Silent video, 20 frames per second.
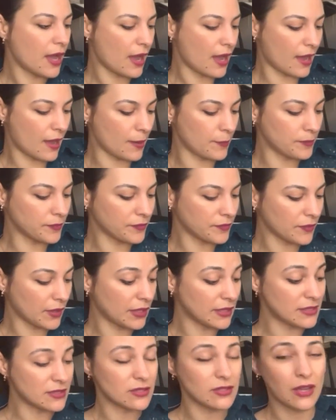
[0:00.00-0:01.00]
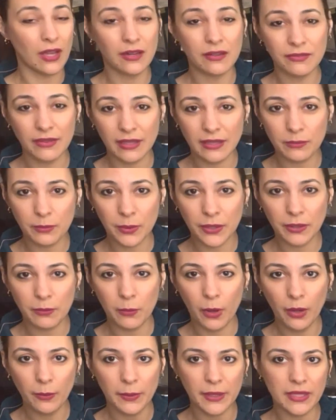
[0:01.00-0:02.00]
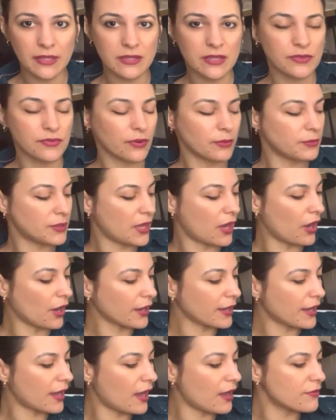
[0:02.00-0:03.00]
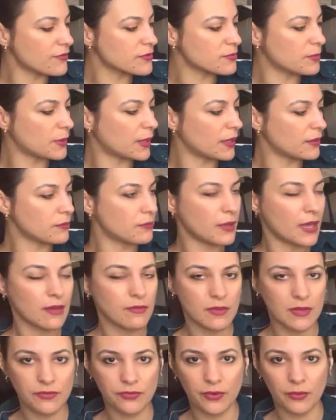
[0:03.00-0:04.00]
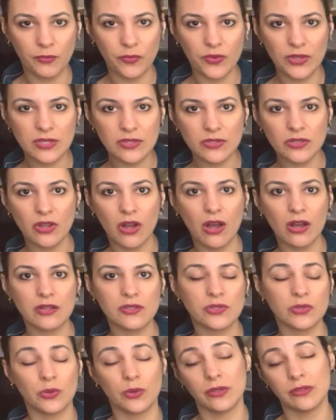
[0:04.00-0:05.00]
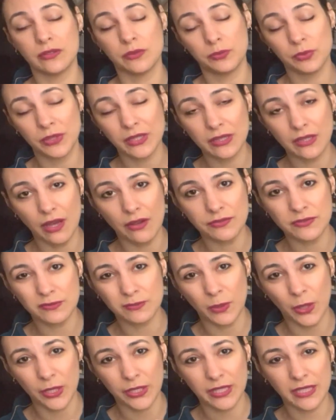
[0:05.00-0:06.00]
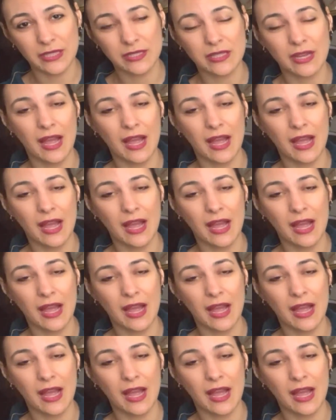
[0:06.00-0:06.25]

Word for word: Um, it's not available anymore because it's from the archives, but maybe from restocks or on the pre-loved market.